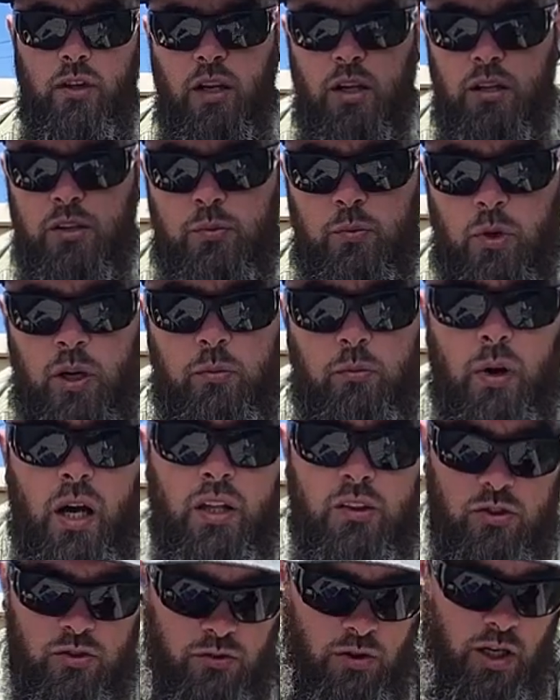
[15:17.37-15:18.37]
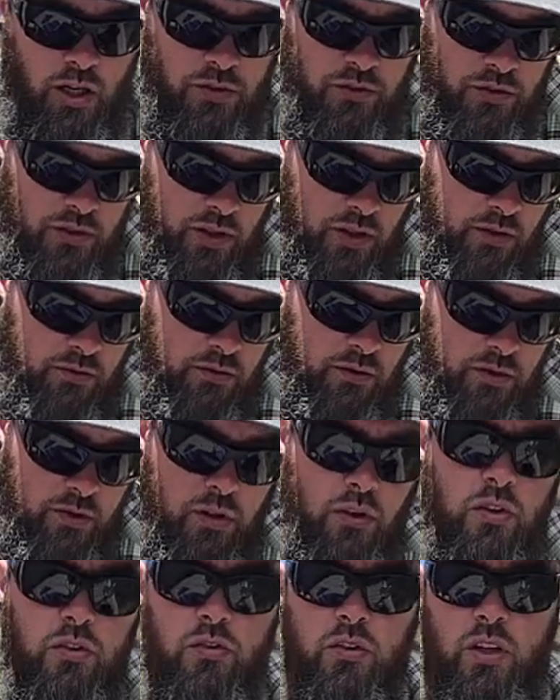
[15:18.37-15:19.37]
that is my monstrosity of a
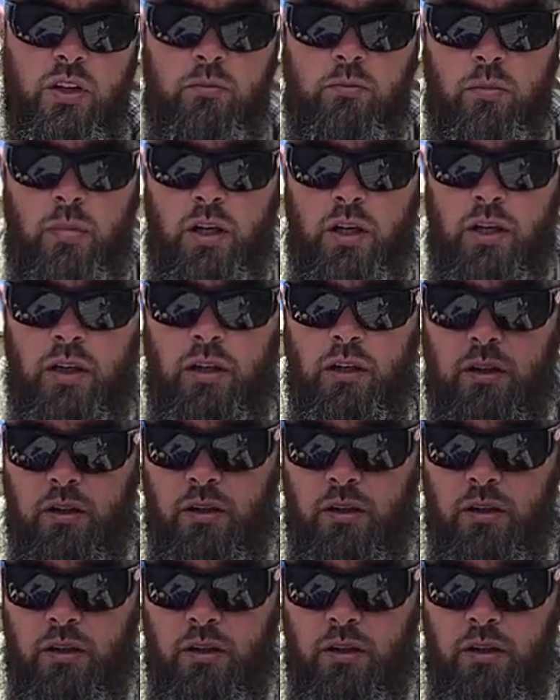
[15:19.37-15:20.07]
sleeping bag.